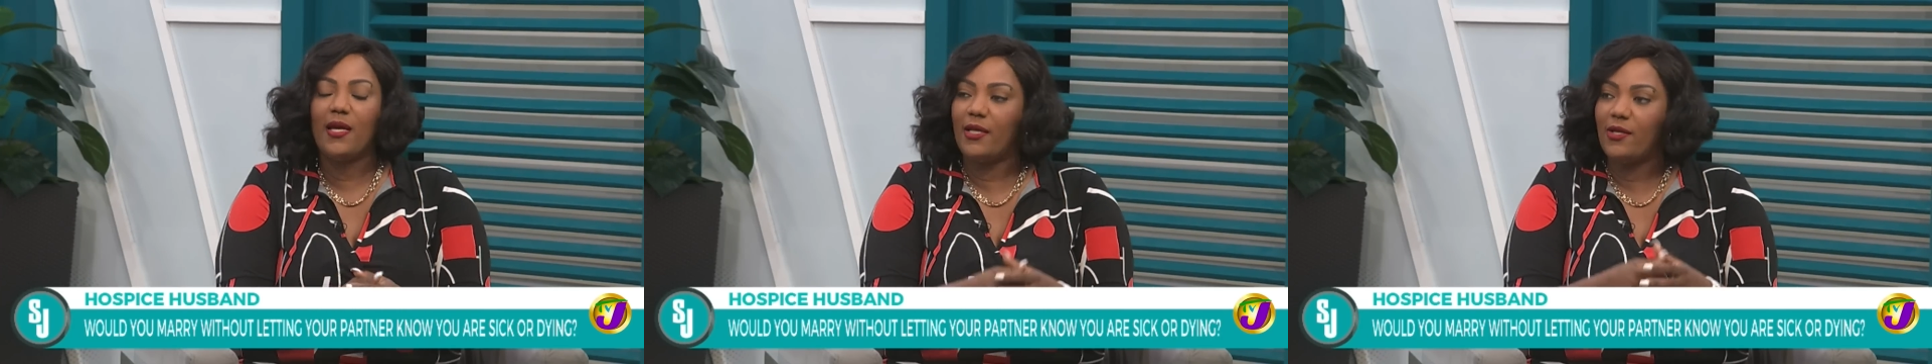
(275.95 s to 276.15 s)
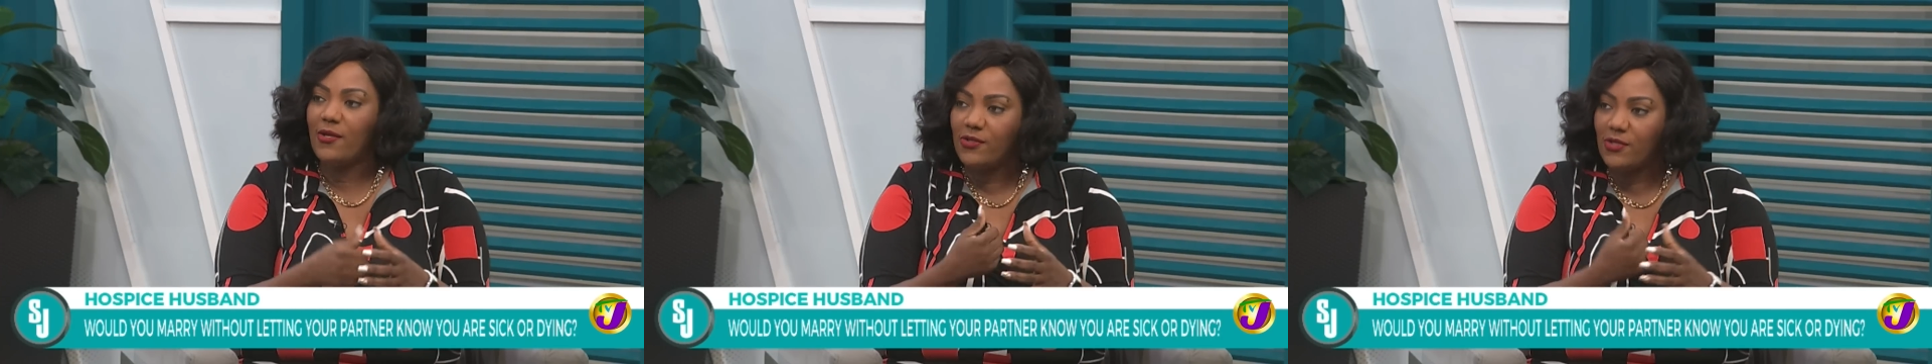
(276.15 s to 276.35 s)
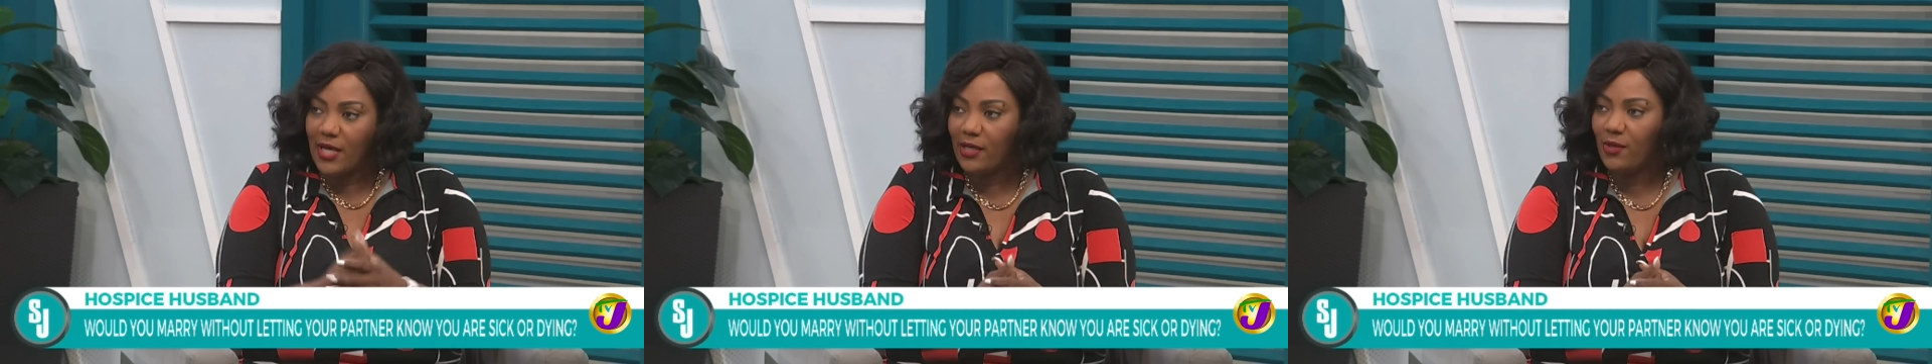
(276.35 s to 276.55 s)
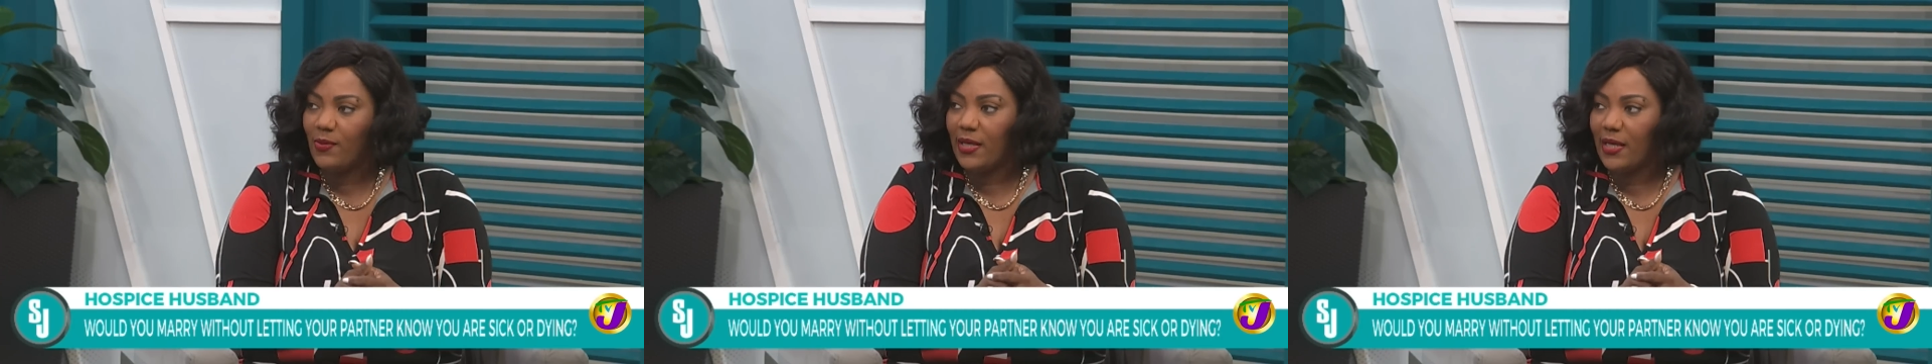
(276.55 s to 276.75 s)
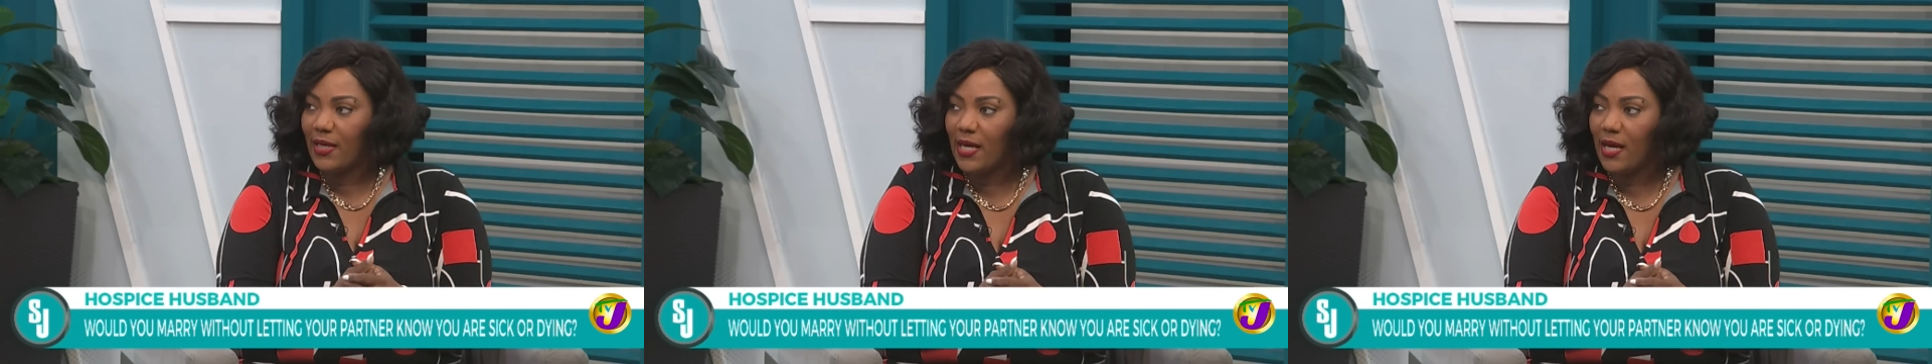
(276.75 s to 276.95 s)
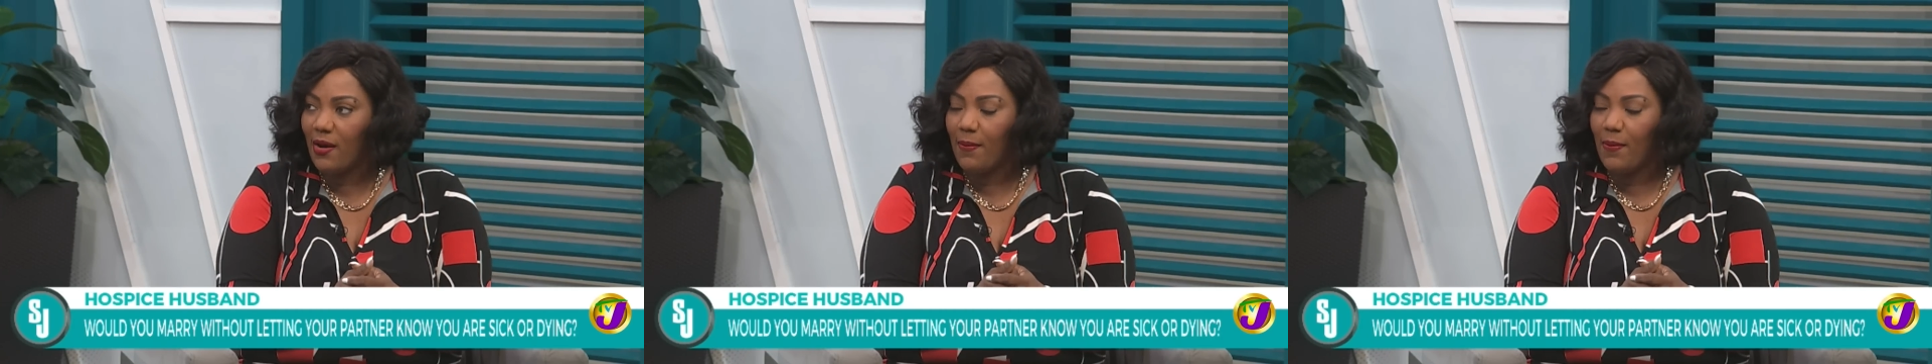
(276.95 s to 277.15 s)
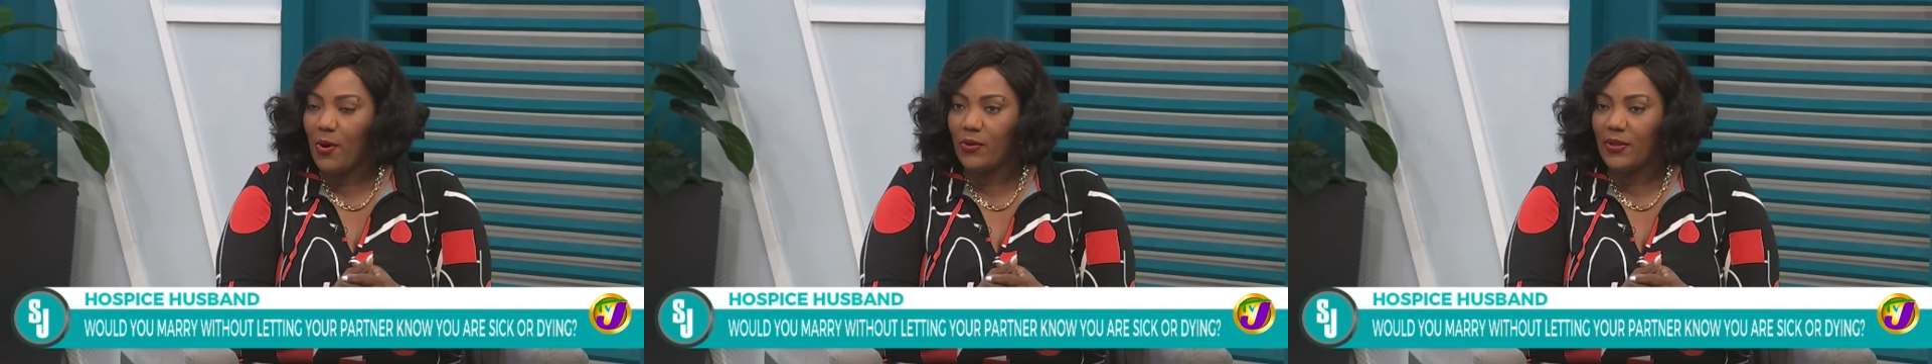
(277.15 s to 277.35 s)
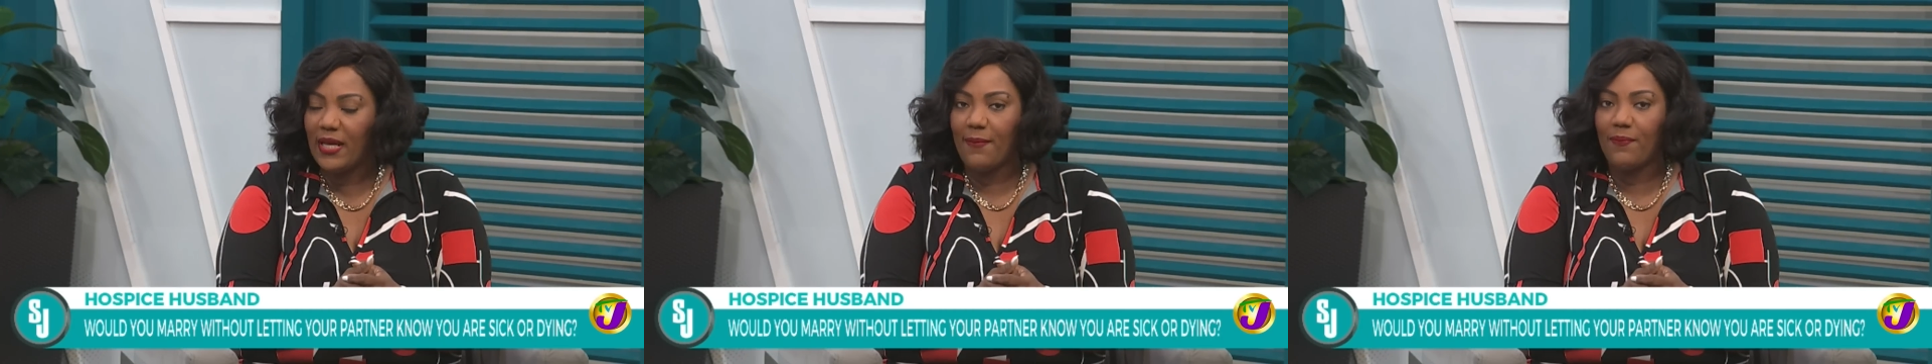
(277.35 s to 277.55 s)
and you genuinely care
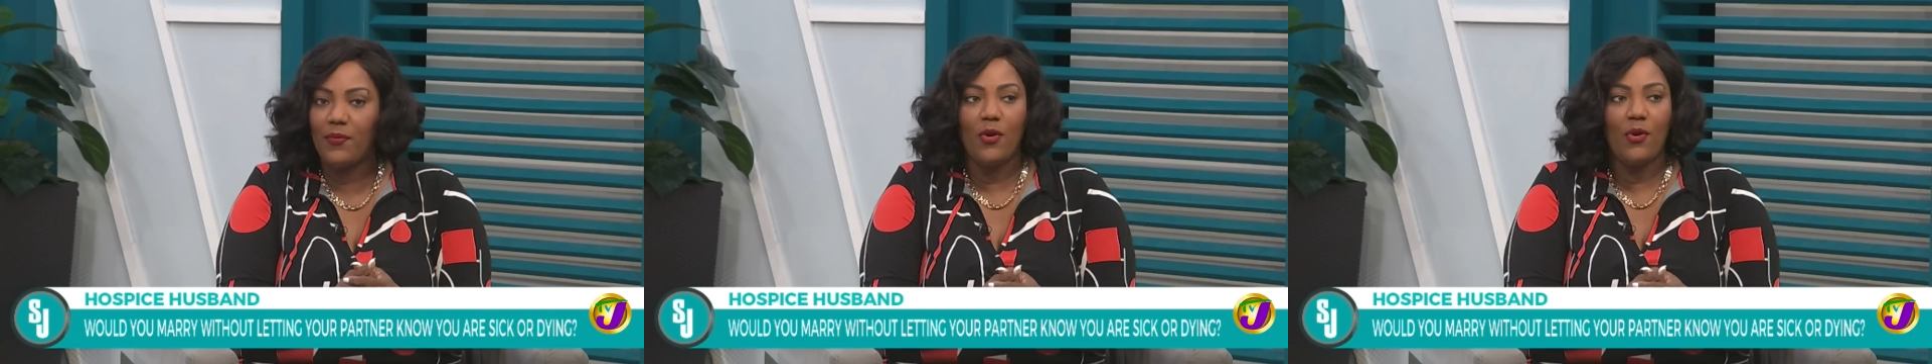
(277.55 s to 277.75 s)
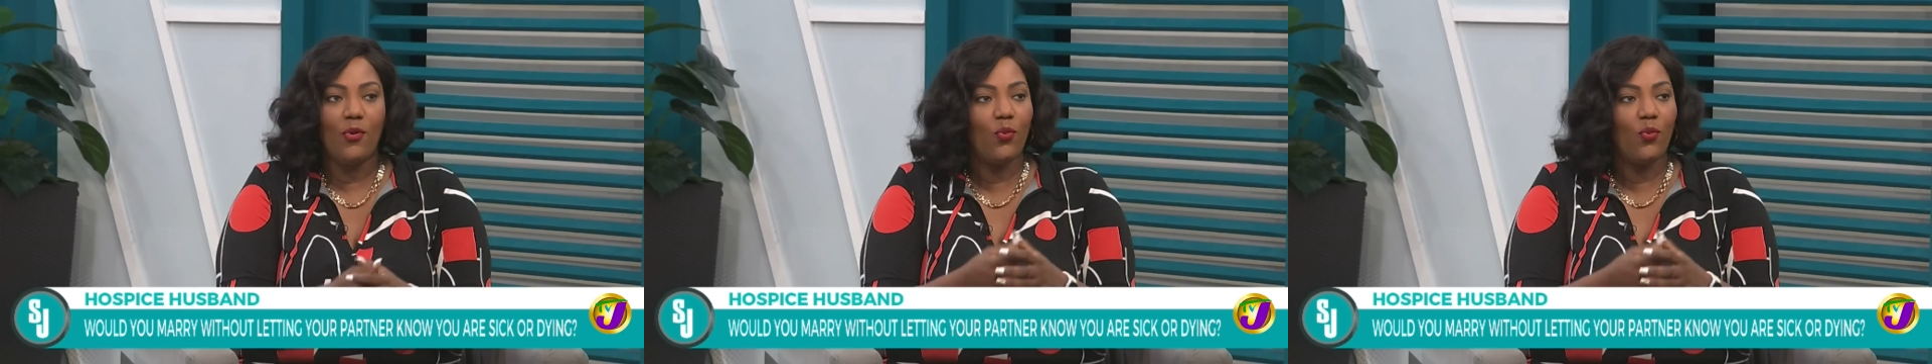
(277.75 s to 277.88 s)
about them,